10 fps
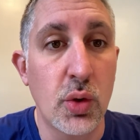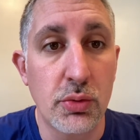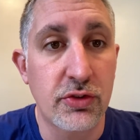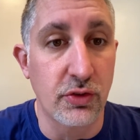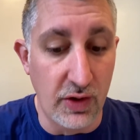we
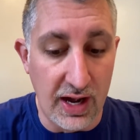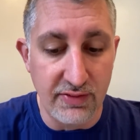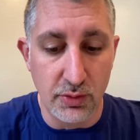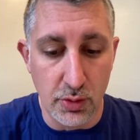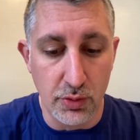would
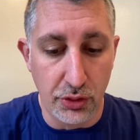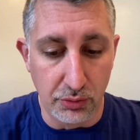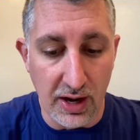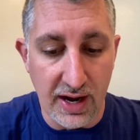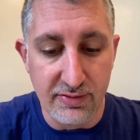survive and we would
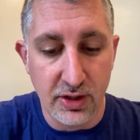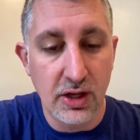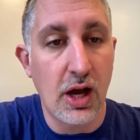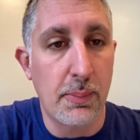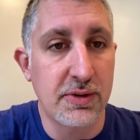thrive
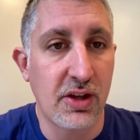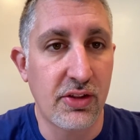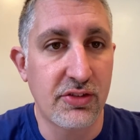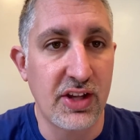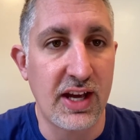up
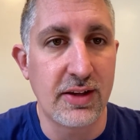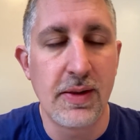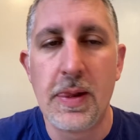until this day.